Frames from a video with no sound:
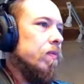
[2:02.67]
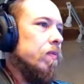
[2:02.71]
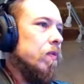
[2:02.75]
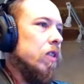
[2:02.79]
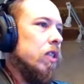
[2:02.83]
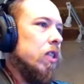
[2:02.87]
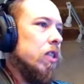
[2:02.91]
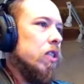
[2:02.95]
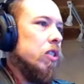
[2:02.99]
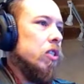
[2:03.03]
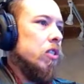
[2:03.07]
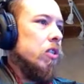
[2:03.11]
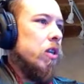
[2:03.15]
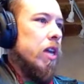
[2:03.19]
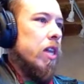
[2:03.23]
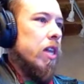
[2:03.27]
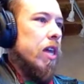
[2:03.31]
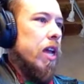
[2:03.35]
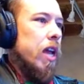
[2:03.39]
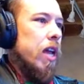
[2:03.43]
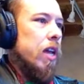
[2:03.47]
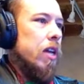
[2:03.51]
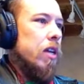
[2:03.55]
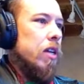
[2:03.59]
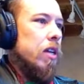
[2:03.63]
Let's try
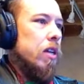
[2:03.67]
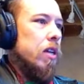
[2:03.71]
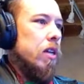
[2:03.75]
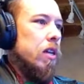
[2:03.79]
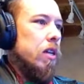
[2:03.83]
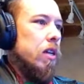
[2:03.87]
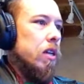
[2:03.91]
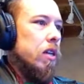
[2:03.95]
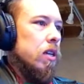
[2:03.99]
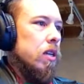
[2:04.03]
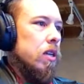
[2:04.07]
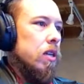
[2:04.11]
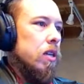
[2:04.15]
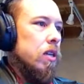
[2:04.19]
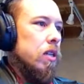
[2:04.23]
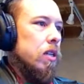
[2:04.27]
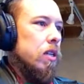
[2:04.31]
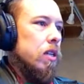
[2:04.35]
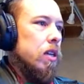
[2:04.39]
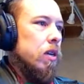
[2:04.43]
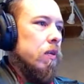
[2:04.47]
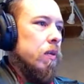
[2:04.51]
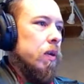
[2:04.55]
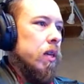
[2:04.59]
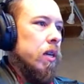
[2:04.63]
that.
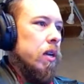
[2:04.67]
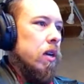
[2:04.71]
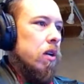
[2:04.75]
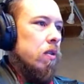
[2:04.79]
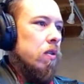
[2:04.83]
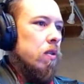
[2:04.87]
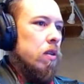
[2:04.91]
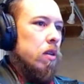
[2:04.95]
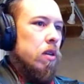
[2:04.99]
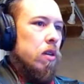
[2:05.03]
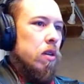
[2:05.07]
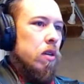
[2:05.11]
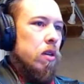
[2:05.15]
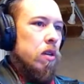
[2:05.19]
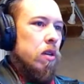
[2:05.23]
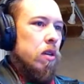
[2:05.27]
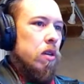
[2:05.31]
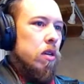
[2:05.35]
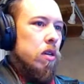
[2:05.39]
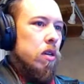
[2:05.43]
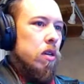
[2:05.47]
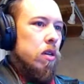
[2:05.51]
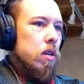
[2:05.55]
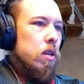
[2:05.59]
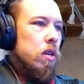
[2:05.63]
There we go.
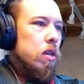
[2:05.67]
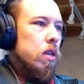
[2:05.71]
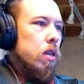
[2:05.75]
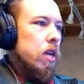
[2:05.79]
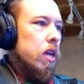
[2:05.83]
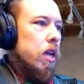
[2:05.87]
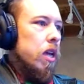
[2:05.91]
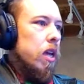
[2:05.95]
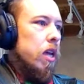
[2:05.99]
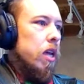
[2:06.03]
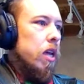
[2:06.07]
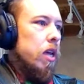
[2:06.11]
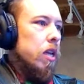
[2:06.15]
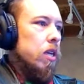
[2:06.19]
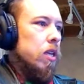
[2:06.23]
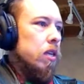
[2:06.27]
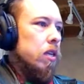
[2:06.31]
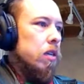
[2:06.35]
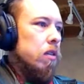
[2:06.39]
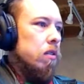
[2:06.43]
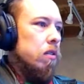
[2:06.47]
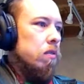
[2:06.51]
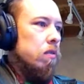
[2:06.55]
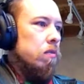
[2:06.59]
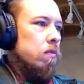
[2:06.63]
And,
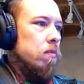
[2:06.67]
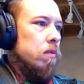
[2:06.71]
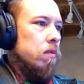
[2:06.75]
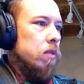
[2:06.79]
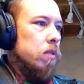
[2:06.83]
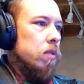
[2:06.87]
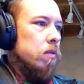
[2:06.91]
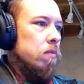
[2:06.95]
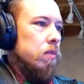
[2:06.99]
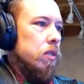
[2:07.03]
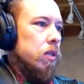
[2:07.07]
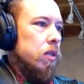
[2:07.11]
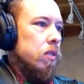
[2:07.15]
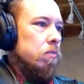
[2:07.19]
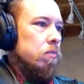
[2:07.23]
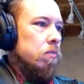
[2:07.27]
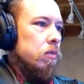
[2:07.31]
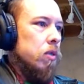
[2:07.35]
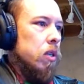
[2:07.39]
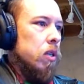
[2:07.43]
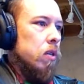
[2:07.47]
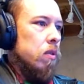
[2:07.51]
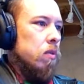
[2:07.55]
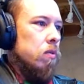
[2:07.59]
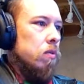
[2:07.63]
oh,
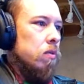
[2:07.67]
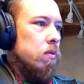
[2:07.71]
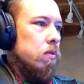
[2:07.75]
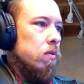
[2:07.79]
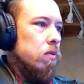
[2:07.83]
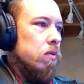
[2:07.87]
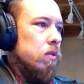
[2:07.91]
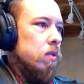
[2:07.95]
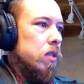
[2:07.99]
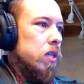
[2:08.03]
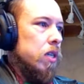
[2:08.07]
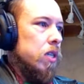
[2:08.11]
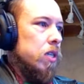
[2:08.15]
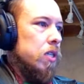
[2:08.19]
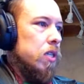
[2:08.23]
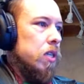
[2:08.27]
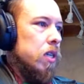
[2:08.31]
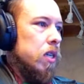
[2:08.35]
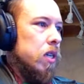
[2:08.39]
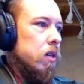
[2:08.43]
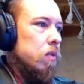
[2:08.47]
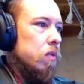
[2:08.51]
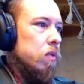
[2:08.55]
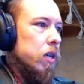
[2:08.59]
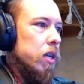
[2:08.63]
no. That's not
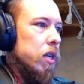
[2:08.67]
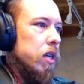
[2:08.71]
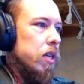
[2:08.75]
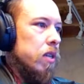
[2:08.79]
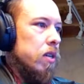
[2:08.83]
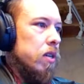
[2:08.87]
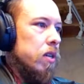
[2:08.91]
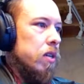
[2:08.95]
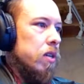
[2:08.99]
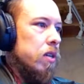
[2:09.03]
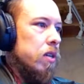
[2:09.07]
going to work either.